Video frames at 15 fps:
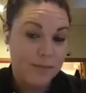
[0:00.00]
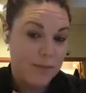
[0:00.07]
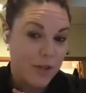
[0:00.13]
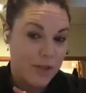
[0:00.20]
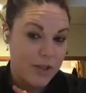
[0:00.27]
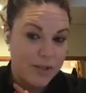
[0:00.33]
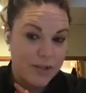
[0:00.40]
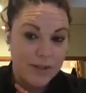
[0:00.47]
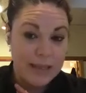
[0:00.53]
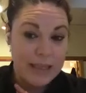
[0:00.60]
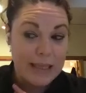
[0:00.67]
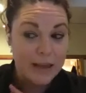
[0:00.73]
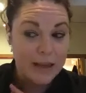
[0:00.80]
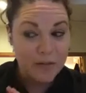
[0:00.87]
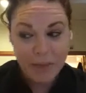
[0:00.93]
just
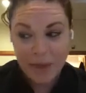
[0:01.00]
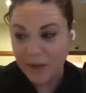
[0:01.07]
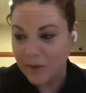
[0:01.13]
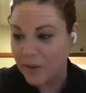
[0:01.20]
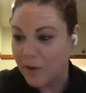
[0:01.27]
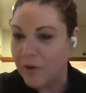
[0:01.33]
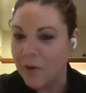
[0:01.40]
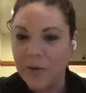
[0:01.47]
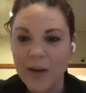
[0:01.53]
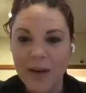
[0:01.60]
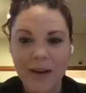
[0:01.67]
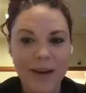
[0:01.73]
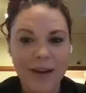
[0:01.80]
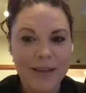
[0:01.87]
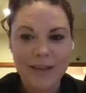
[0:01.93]
leave me alone
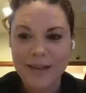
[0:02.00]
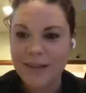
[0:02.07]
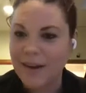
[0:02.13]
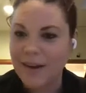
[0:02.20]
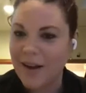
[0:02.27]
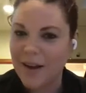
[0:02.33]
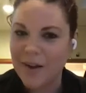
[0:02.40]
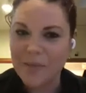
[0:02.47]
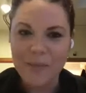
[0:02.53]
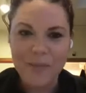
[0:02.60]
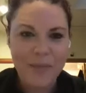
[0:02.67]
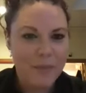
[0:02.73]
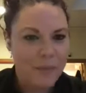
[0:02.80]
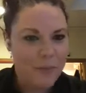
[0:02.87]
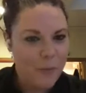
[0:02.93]
on
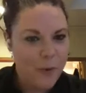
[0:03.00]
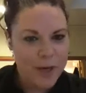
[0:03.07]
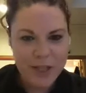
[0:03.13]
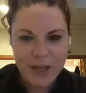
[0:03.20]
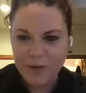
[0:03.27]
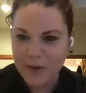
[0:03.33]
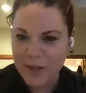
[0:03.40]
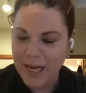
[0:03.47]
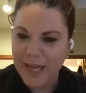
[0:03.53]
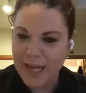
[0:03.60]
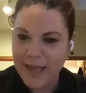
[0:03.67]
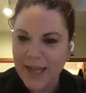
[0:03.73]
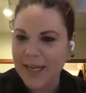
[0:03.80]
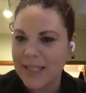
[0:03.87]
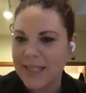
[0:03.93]
whichever day
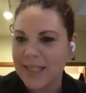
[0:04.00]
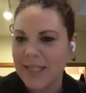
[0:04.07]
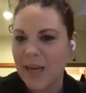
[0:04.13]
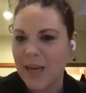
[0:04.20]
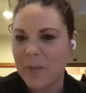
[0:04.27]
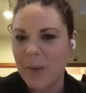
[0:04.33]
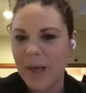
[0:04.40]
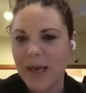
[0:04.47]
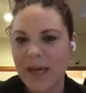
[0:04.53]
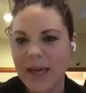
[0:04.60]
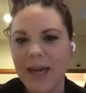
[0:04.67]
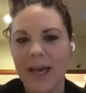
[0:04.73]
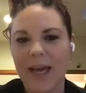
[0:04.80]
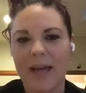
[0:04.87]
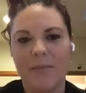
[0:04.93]
that is that I
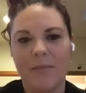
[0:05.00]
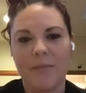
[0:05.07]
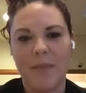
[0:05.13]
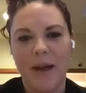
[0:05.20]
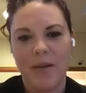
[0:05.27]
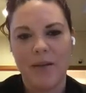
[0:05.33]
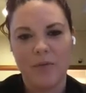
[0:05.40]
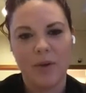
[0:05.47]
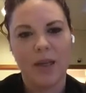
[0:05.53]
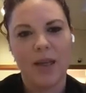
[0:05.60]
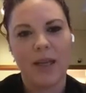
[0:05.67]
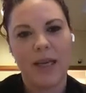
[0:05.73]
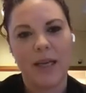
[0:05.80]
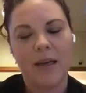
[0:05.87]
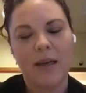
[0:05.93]
pick. I've
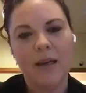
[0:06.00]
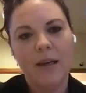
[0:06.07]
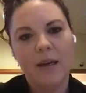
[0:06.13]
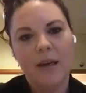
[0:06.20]
really